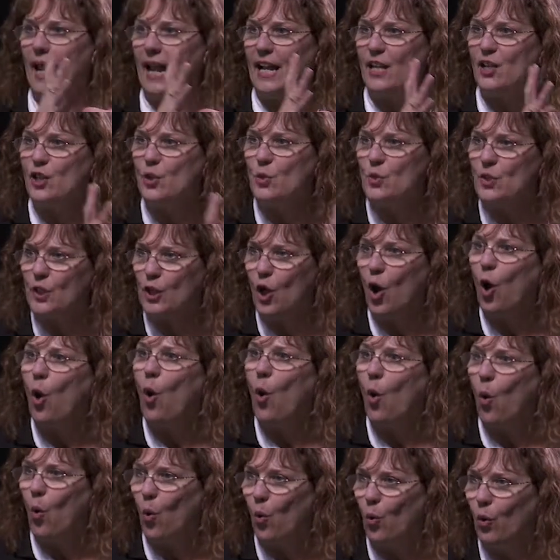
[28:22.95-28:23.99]
and use it
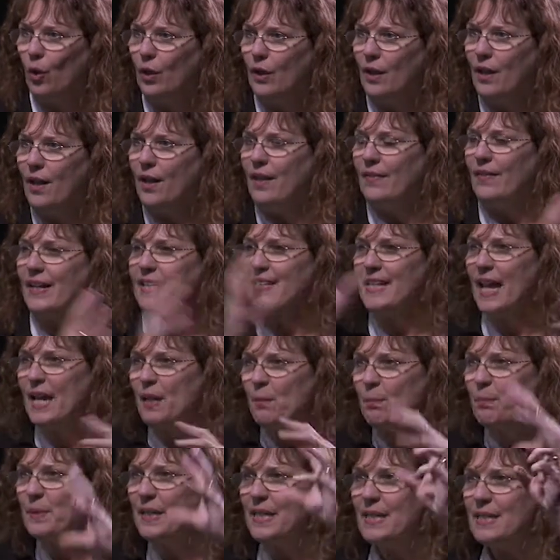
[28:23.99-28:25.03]
whole. They
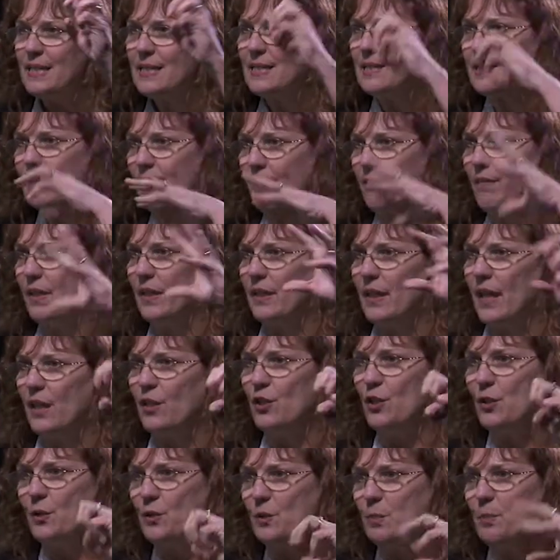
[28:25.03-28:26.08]
take pieces of it
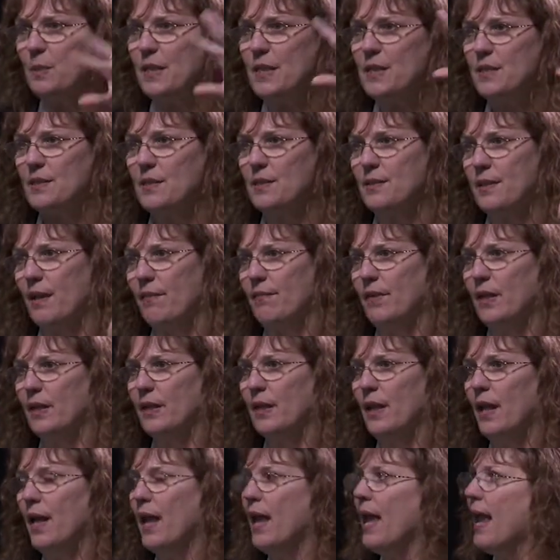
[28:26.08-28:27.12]
and use pieces of it.
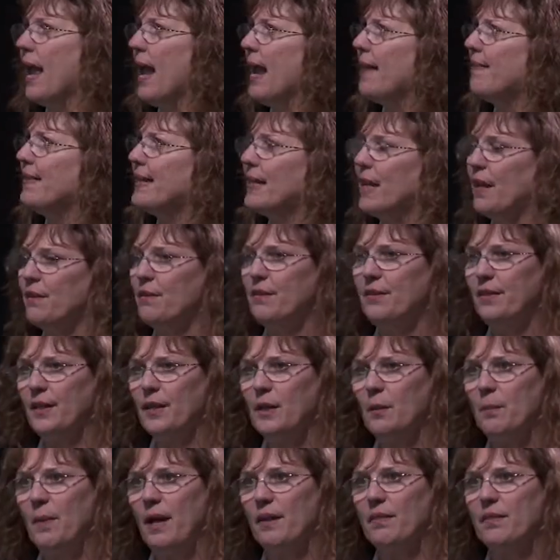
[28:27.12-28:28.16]
And the other
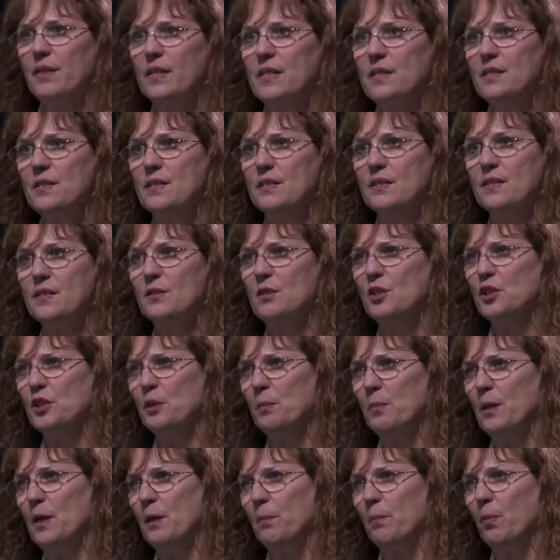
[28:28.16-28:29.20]
thing about this is this took
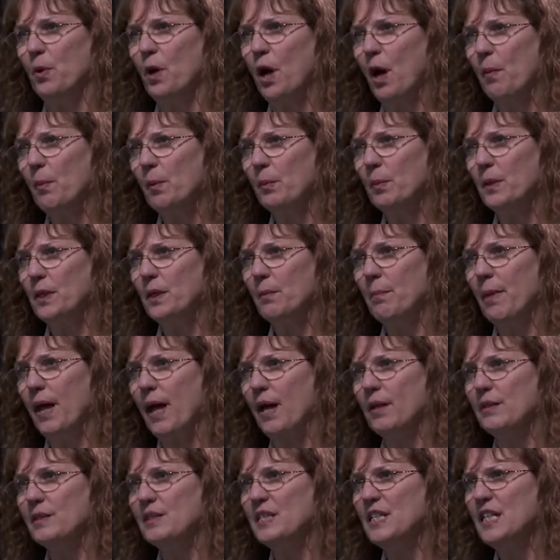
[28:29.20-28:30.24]
me probably
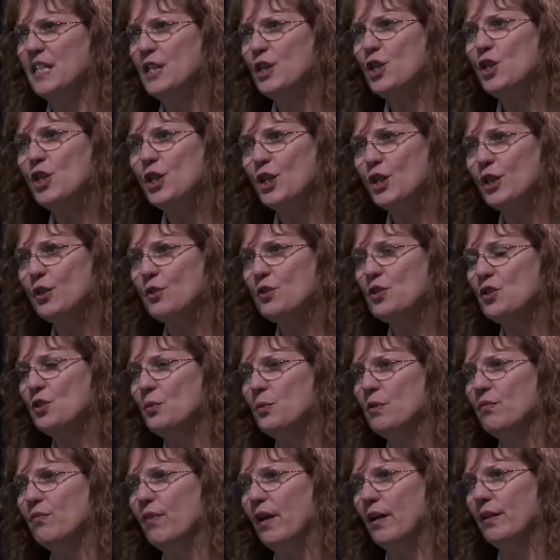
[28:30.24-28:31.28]
about 10 years to
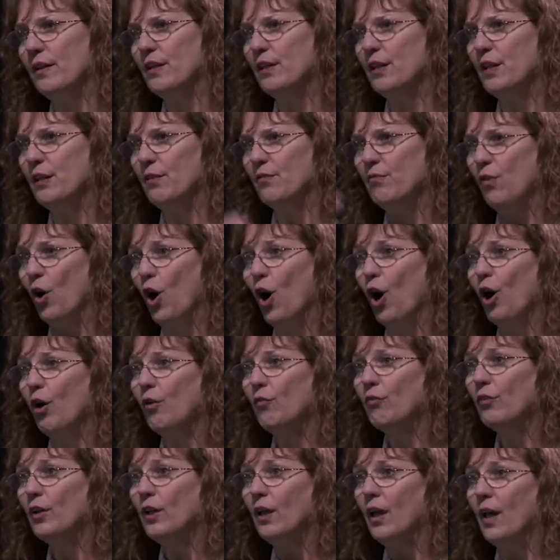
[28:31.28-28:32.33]

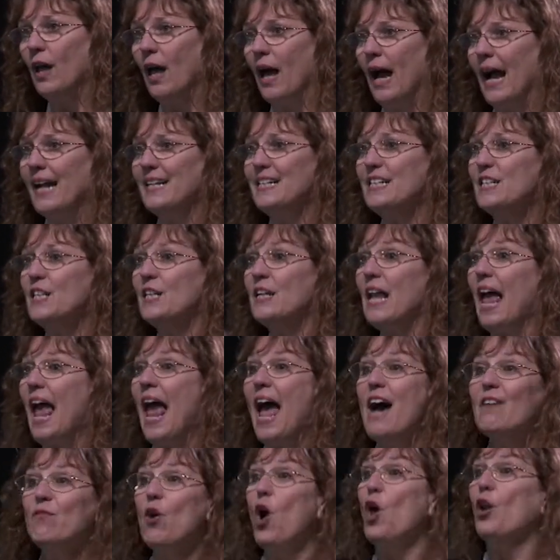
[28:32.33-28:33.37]
evolve. I didn't
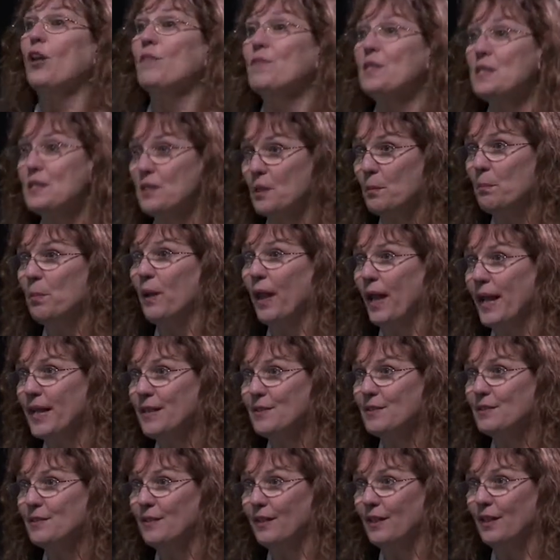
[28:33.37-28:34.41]
have all of this in
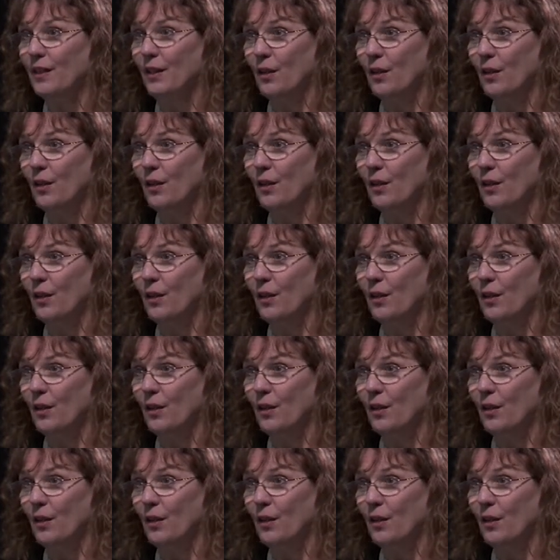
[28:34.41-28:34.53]
place